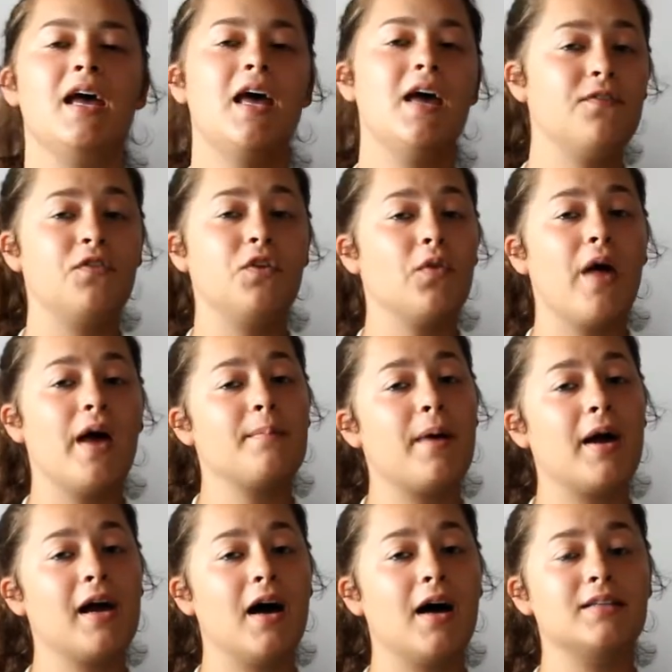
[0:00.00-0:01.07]
If you like
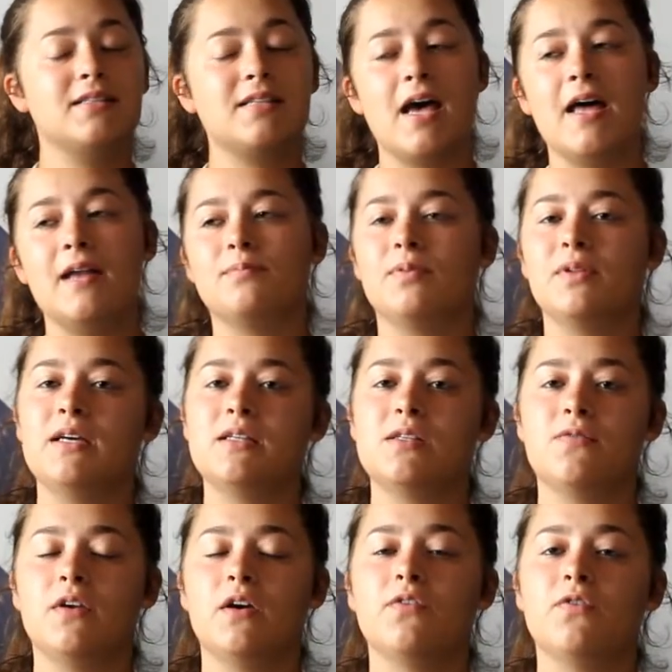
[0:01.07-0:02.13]
my content,
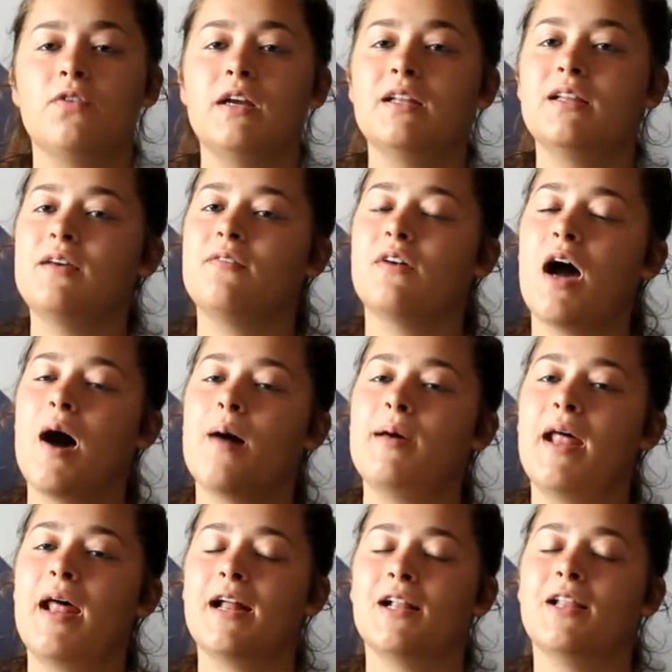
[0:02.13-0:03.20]
please feel free to leave a
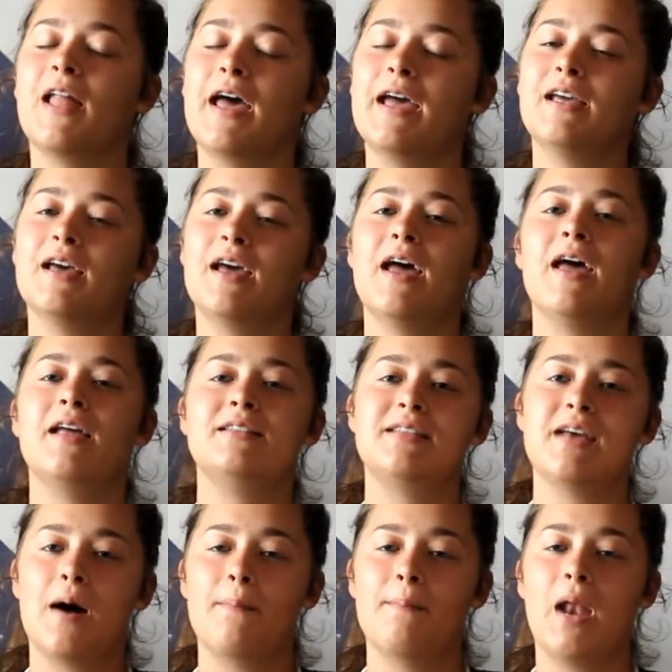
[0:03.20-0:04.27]
comment and a like
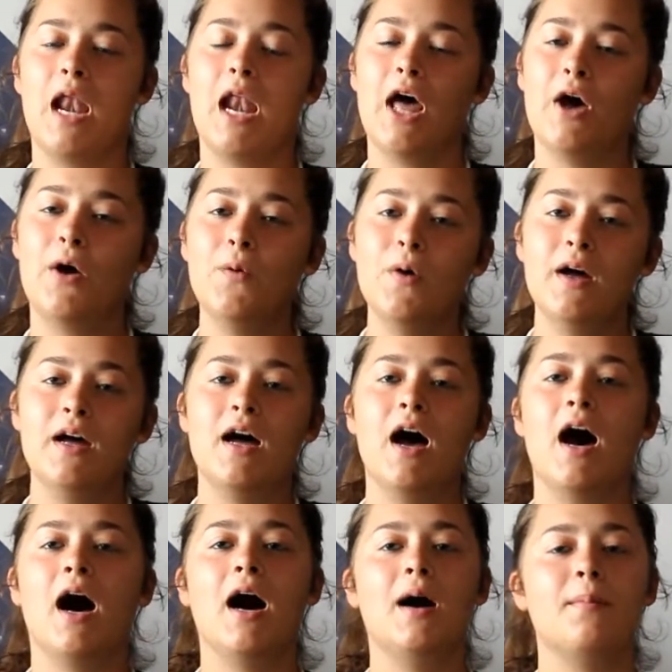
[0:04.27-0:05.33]
down below.
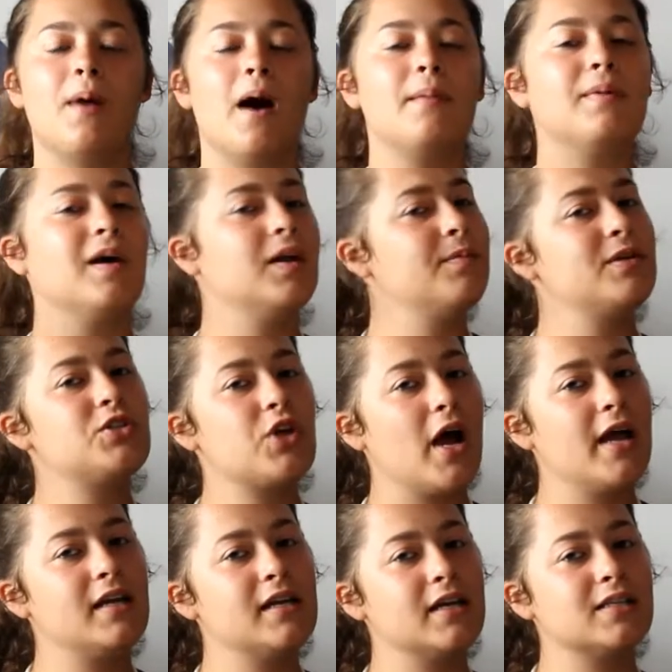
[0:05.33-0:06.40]
I'm going to be
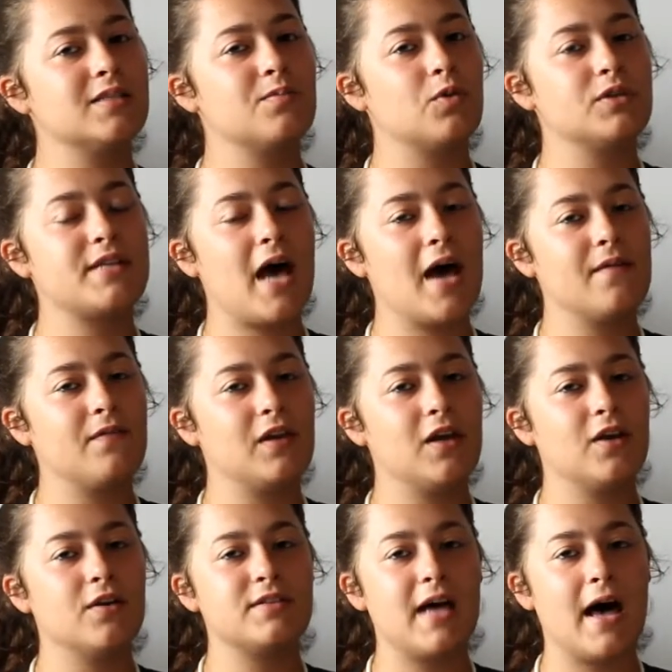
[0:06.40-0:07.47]
trying to get some more tag
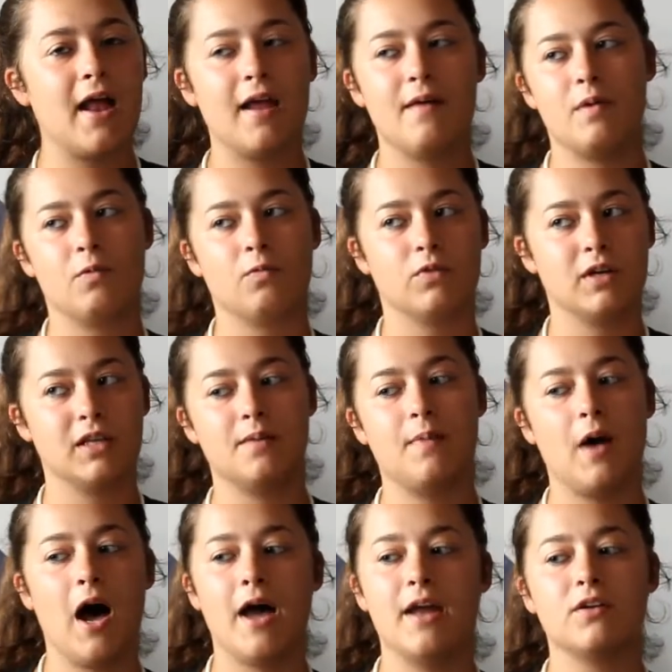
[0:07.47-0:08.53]
videos out. I've been really
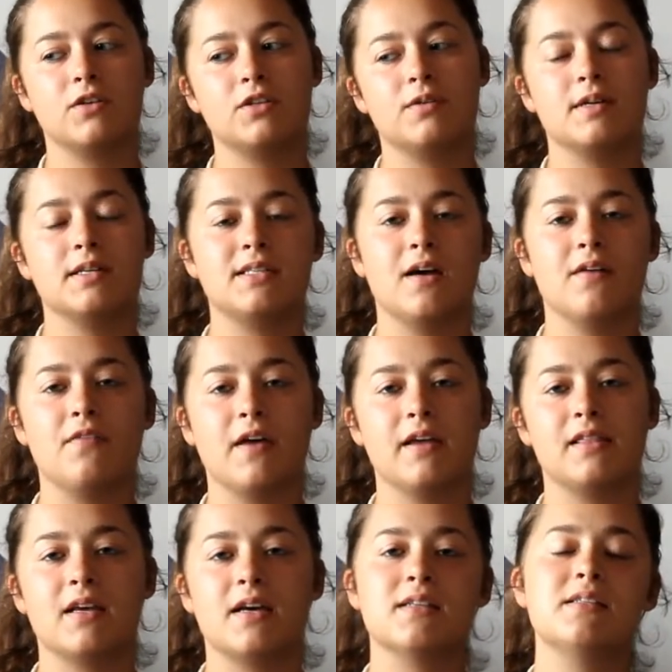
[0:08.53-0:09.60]
behind on doing stuff
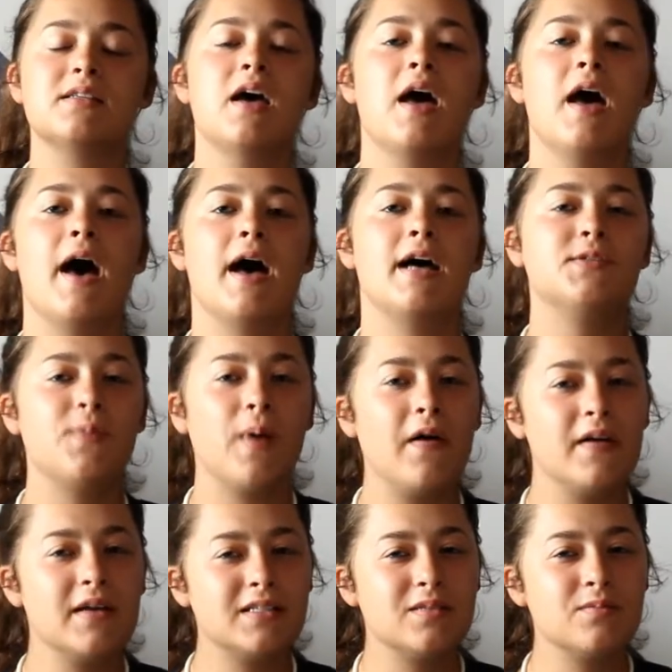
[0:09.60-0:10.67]
like this, as
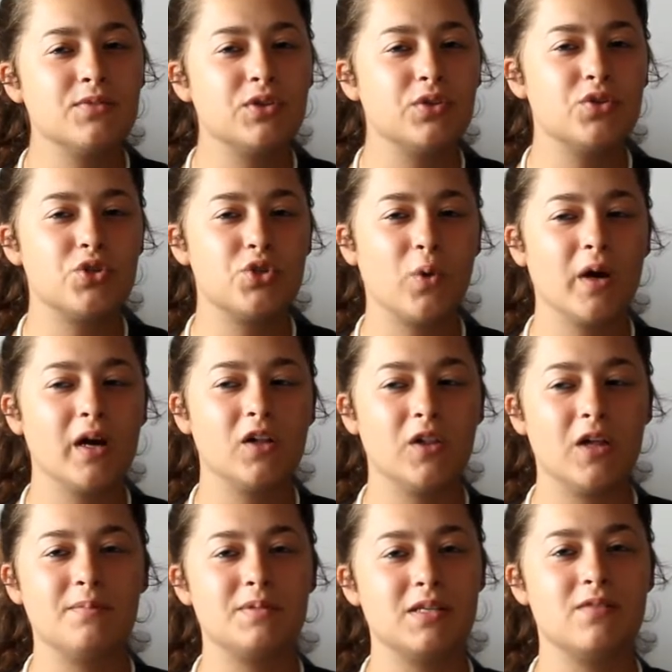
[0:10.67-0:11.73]
well as some little short
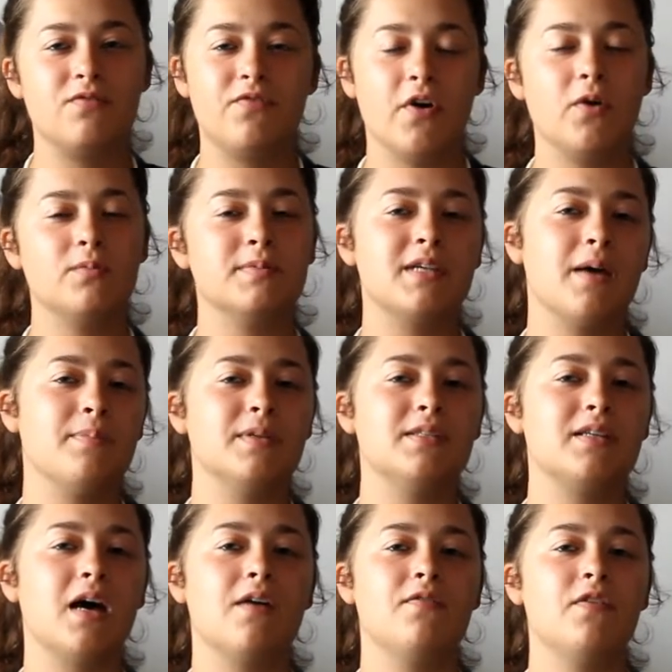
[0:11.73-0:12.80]
clips and film type of
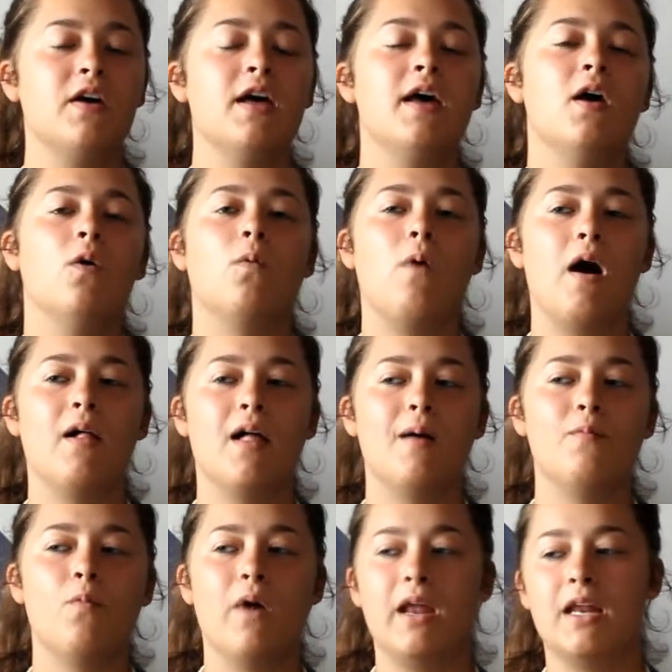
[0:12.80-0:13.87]
stuff while
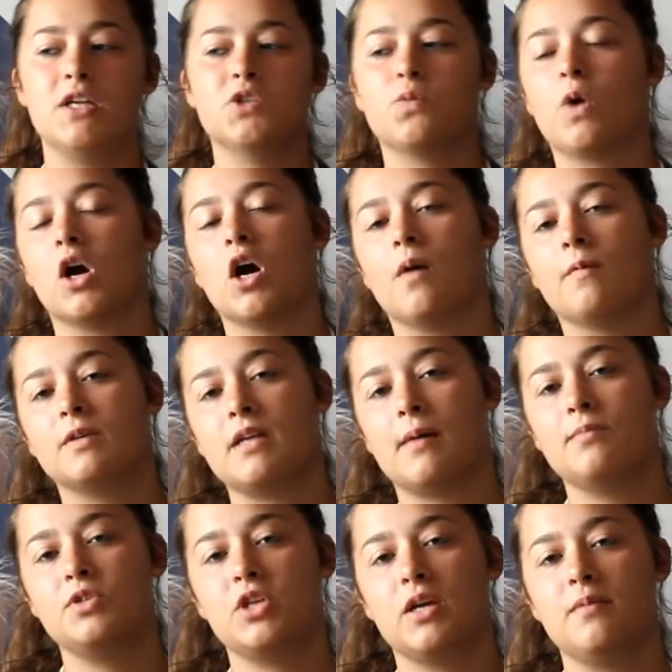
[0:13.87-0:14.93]
I'm waiting to work on
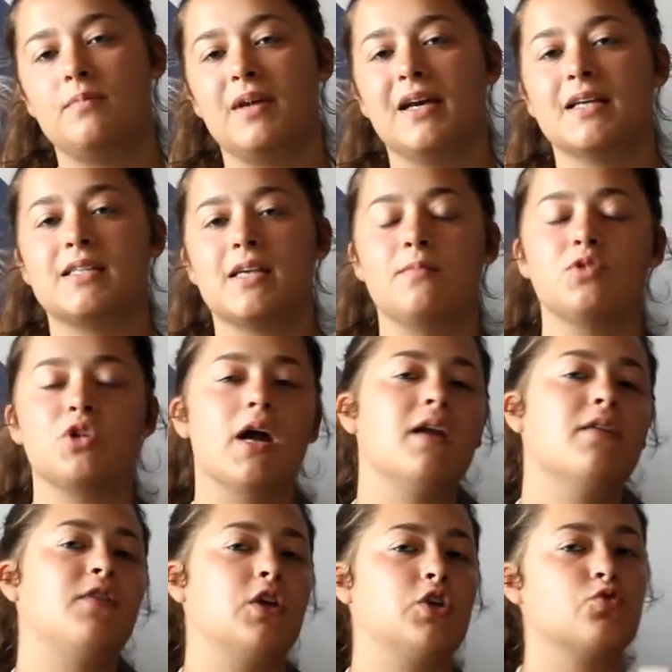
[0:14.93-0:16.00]
Redemption because I'm trying
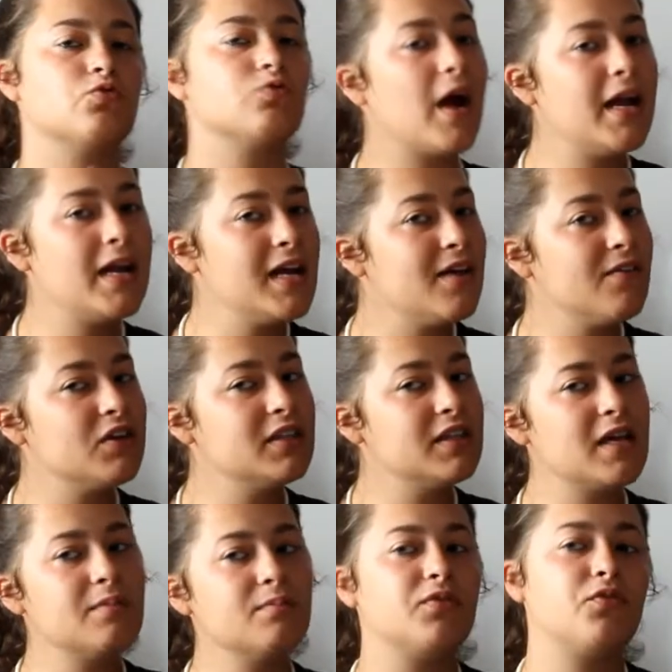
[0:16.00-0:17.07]
to finish writing
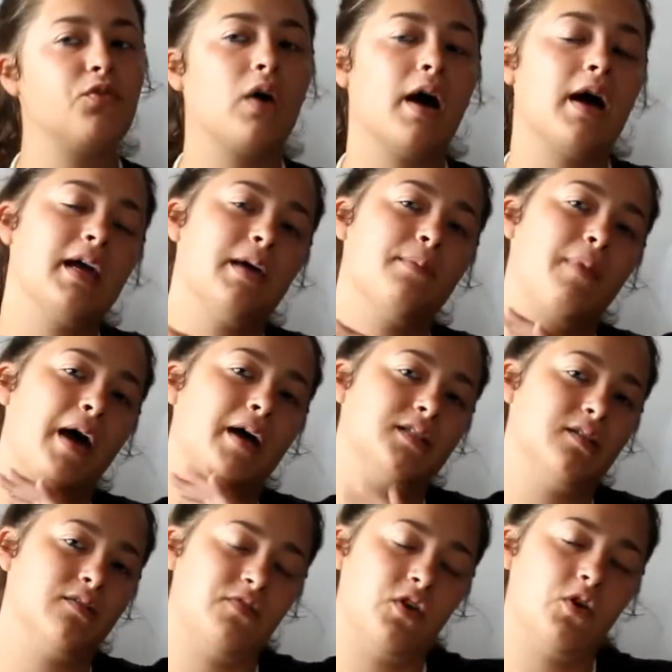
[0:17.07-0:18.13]
everything before I get back
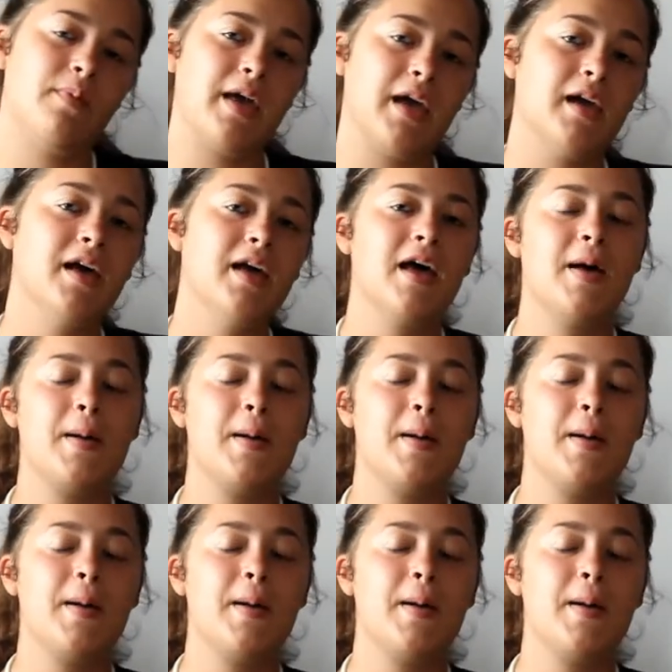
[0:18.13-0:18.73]
to filming.